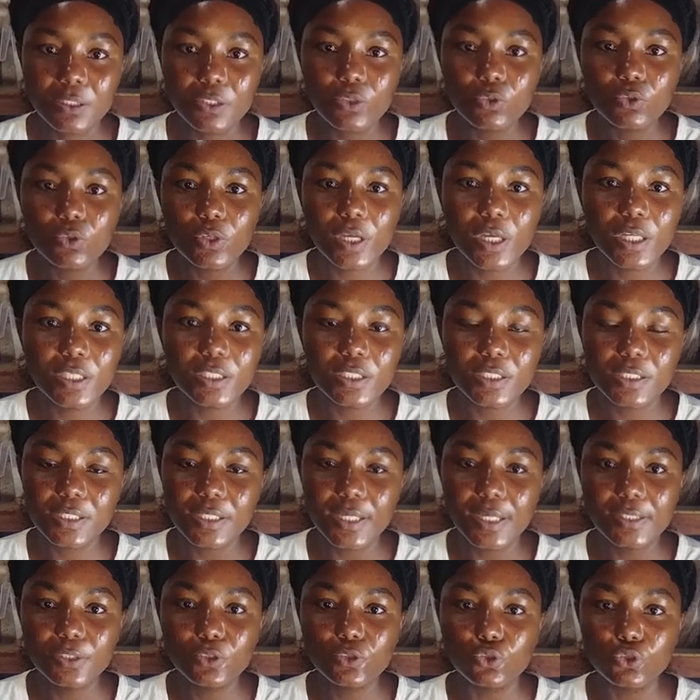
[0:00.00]
you can
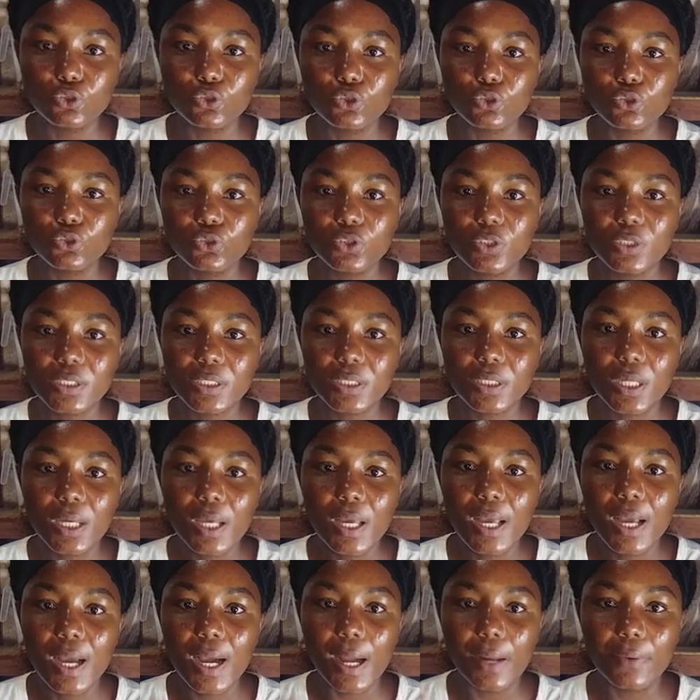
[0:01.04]
decide to use
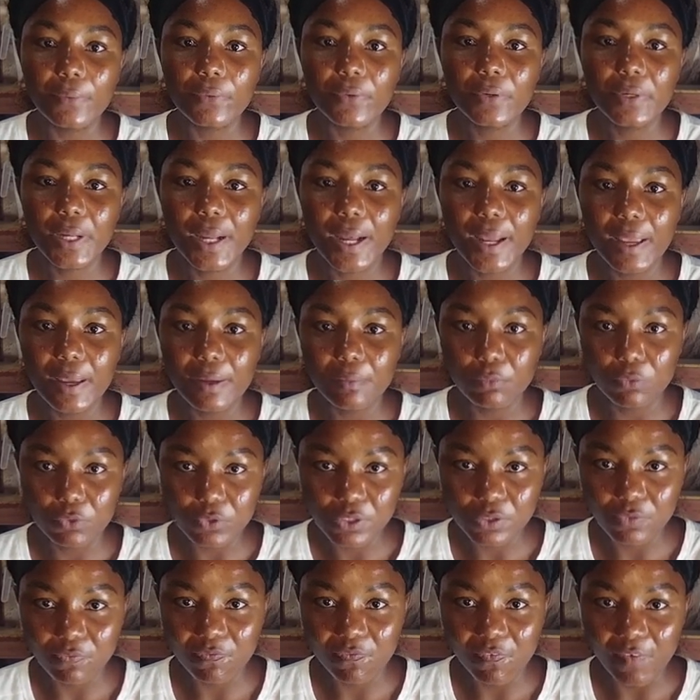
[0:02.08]
another
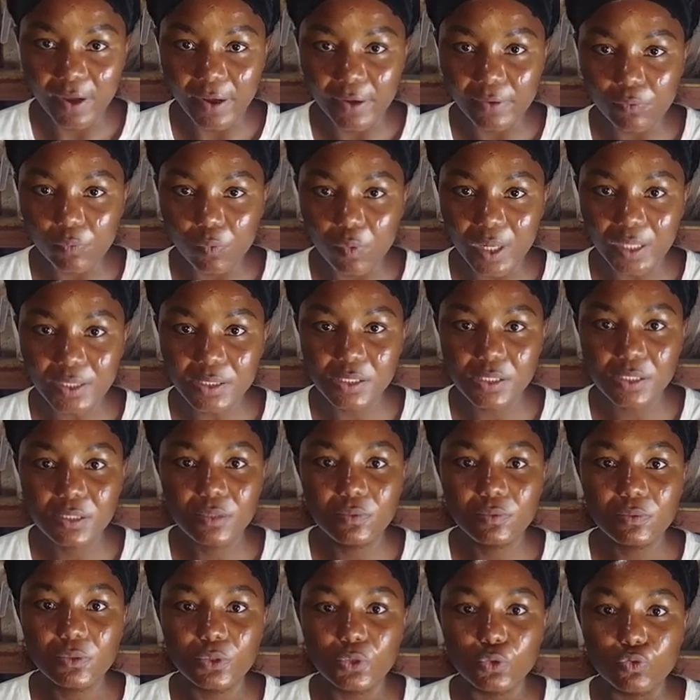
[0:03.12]
emulsifying wax
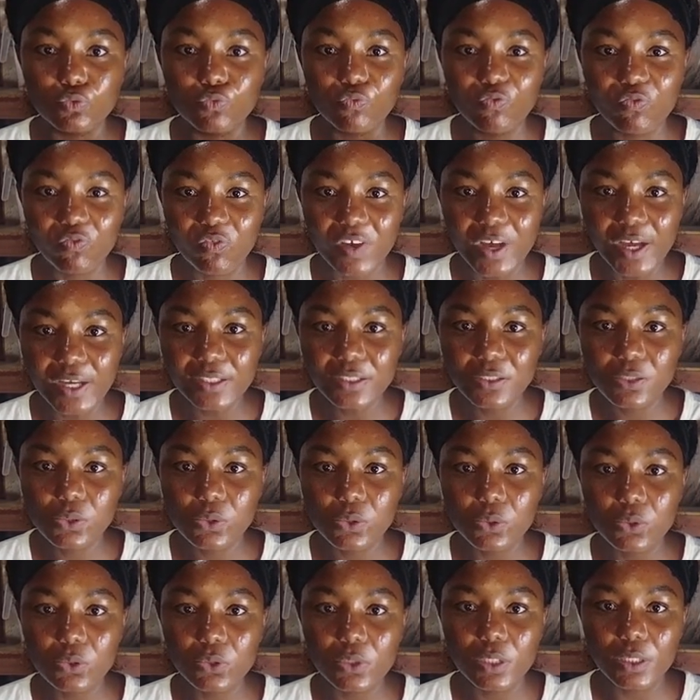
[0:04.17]
you find
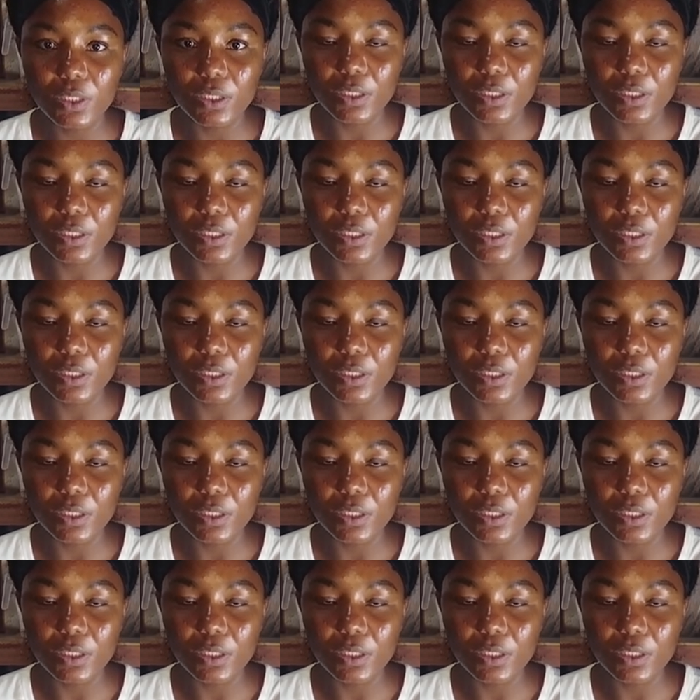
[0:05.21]
so